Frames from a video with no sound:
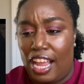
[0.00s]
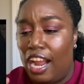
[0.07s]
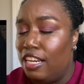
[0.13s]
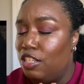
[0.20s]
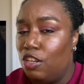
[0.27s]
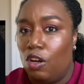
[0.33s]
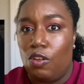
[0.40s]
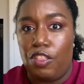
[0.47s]
I
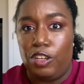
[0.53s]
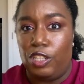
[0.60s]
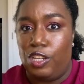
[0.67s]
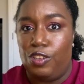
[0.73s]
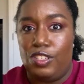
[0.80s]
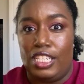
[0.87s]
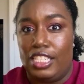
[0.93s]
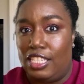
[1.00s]
know they're
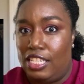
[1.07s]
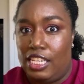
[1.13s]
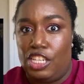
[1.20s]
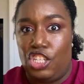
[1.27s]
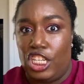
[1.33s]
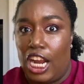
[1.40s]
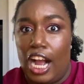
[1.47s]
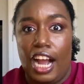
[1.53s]
using
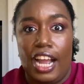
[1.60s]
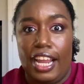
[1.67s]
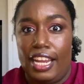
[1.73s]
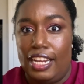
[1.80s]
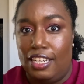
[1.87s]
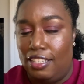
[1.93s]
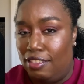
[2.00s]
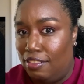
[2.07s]

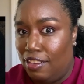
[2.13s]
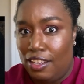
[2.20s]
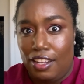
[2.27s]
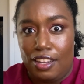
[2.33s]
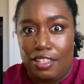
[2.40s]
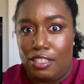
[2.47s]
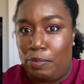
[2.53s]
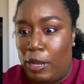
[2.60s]
CGI and
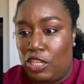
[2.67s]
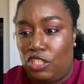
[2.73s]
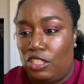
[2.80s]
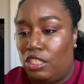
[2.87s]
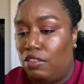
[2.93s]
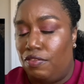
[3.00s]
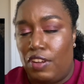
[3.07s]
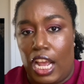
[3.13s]
special
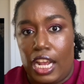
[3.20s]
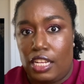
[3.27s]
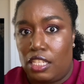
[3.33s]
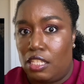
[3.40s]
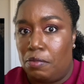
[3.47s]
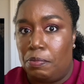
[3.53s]
effects,